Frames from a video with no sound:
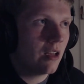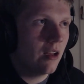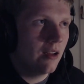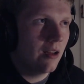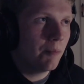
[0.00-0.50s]

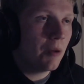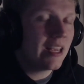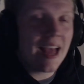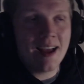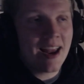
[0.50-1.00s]
But
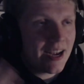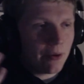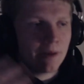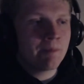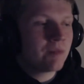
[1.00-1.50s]
yeah,
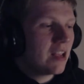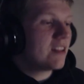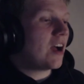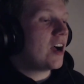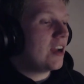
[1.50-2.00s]
anyway,
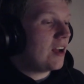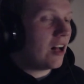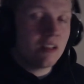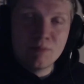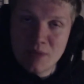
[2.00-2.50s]

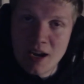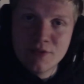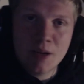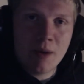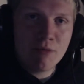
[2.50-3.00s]
I've
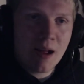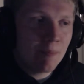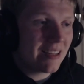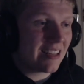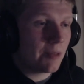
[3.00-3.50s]
done my
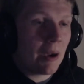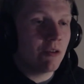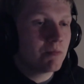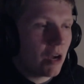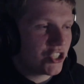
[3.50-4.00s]
rambling. That's about as
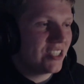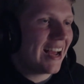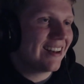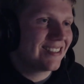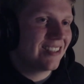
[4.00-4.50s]
much
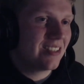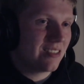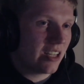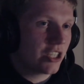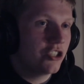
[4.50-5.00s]
analysis as
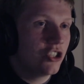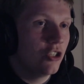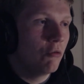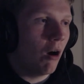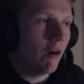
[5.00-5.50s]
I could
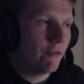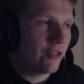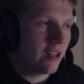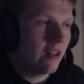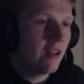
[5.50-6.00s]
do of the